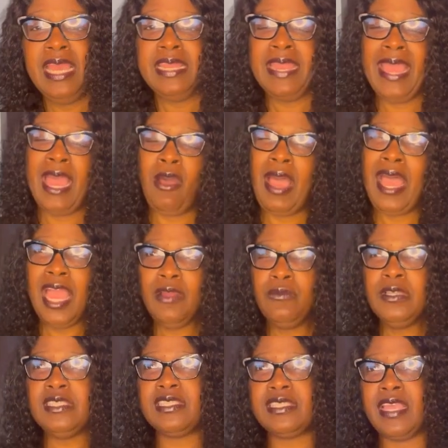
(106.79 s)
Now I
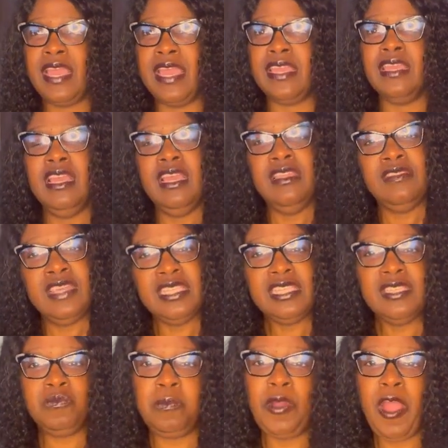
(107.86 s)
would say this
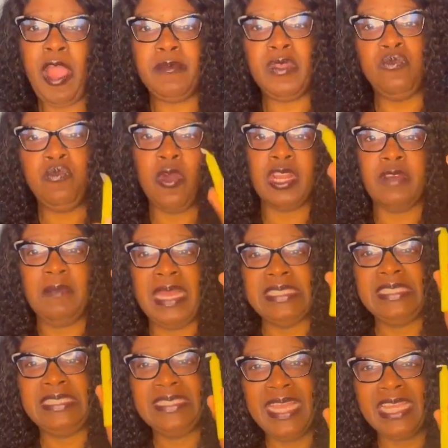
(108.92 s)
is probably one of my
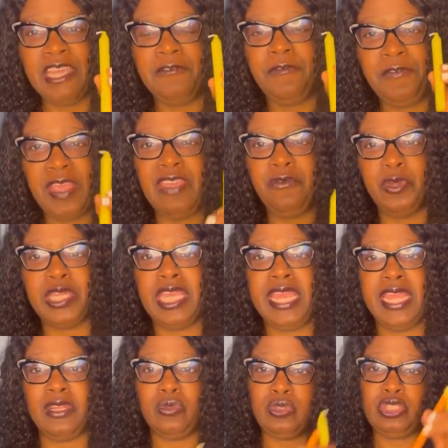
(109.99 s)
second favorite
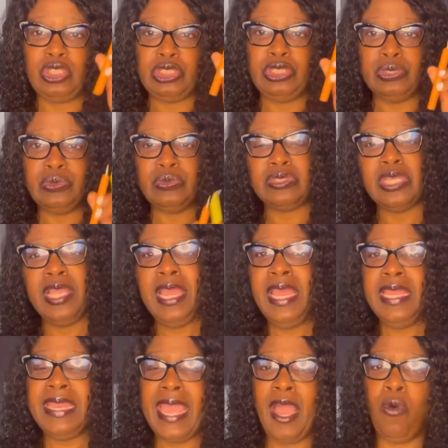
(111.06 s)
candles to use.
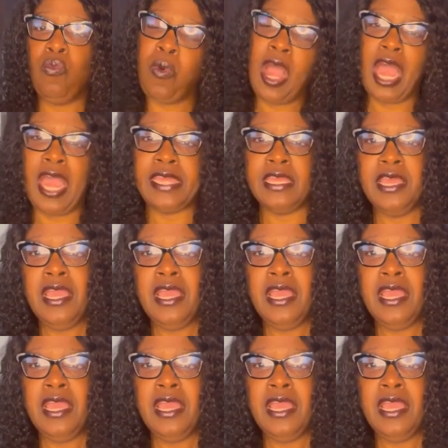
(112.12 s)
Now why?